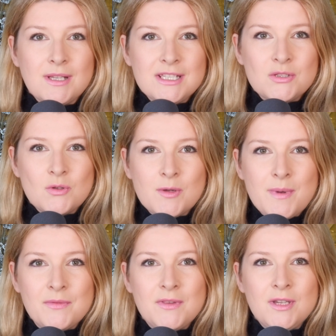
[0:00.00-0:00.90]
let's talk
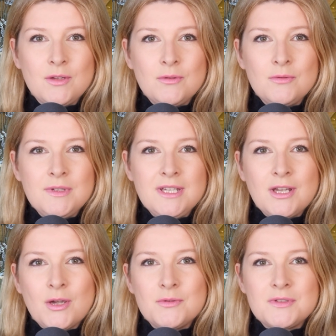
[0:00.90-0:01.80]
about the Ooni
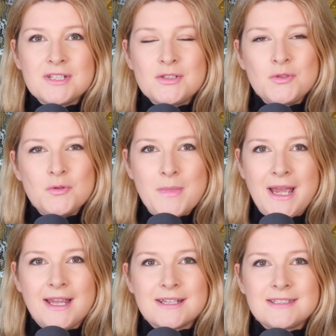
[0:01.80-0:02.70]
Koda 2
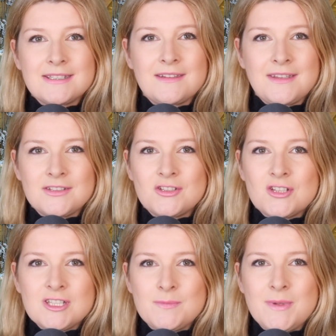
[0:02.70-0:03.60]
Max that's
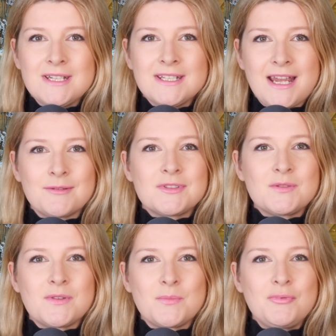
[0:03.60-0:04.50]
just been announced
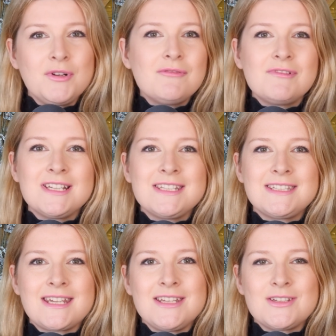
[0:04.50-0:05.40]
with a pre-release
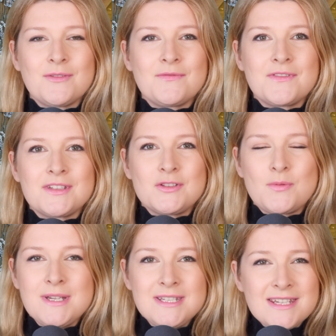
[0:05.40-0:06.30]
date of the
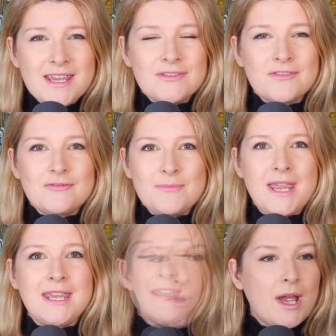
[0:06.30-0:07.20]
28th of
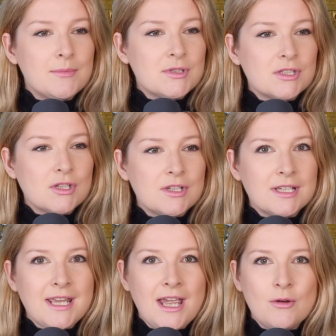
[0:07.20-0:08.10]
May. I'm just going to
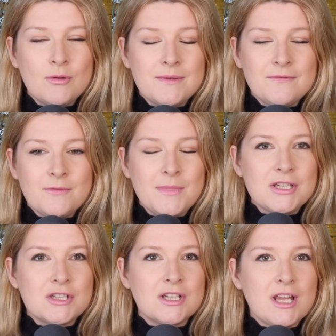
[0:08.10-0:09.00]
get all the
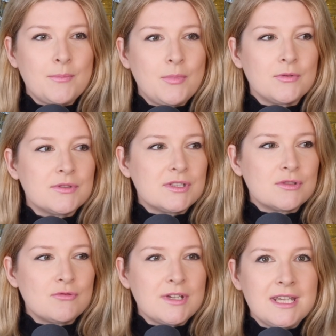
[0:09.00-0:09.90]
information up on
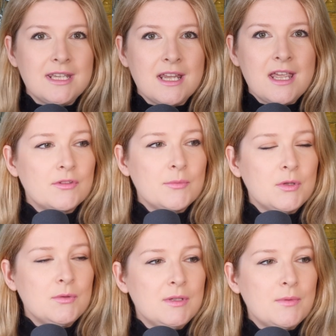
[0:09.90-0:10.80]
screen from the
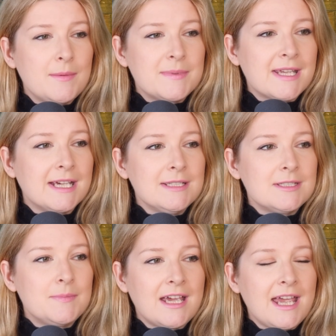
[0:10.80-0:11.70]
Ooni
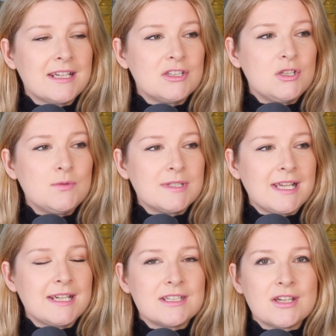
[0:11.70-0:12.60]
website. I had a
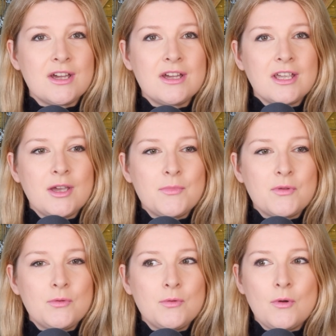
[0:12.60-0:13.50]
newsletter come
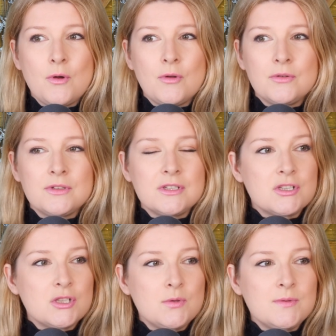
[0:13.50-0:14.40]
through on
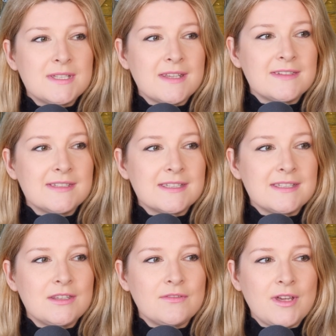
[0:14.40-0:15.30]
Tuesday, the
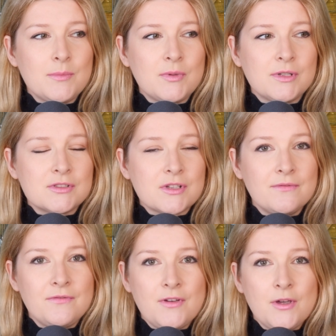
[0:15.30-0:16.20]
16th of April to
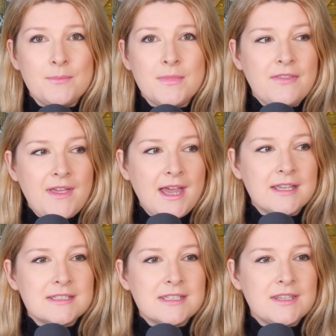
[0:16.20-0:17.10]
confirm
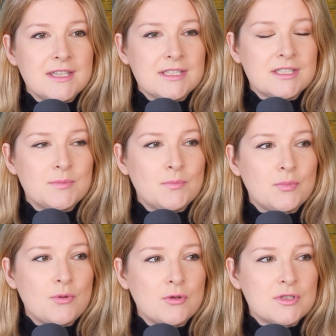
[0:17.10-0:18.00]
that this
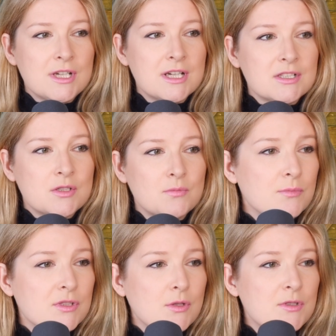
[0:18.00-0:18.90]
product
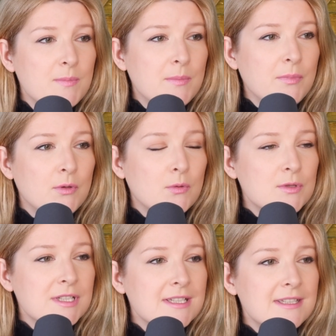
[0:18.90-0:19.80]
was going to be
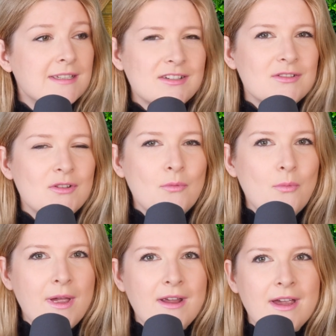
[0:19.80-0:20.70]
pre-ordered. don't know
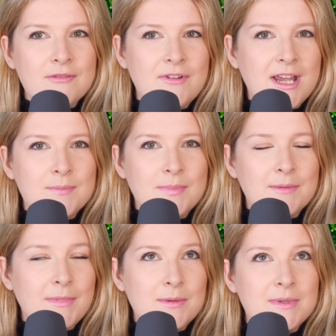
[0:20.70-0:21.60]
where I read, but
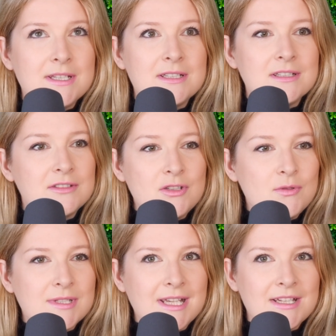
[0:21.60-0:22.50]
it might have been in a
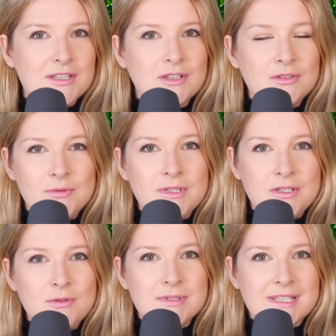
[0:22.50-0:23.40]
newsletter, a Ooni
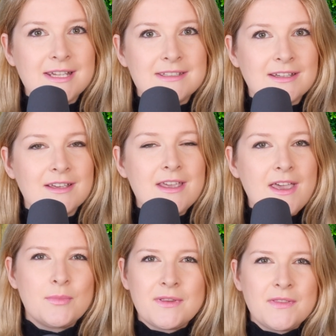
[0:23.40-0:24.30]
newsletter,
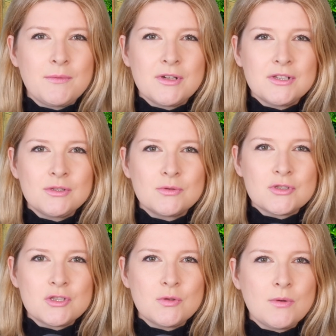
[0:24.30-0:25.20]
but that they were going to
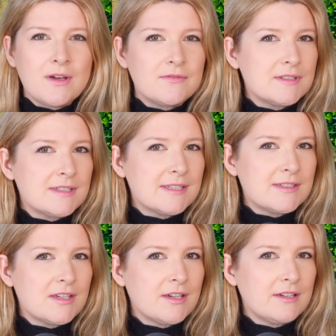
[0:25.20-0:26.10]
launch 2 ovens
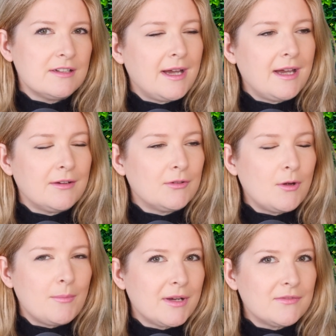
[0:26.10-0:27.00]
this year. I don't know,
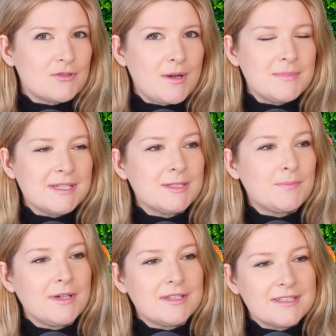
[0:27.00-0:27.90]
I might have dreamt it,
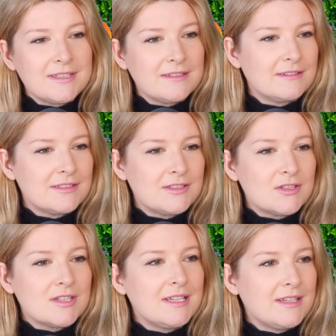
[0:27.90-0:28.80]
but
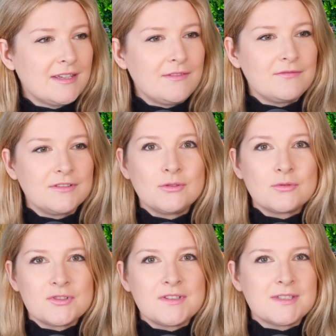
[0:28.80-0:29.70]
certainly they've
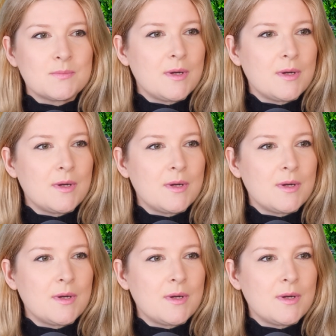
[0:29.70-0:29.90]
launched this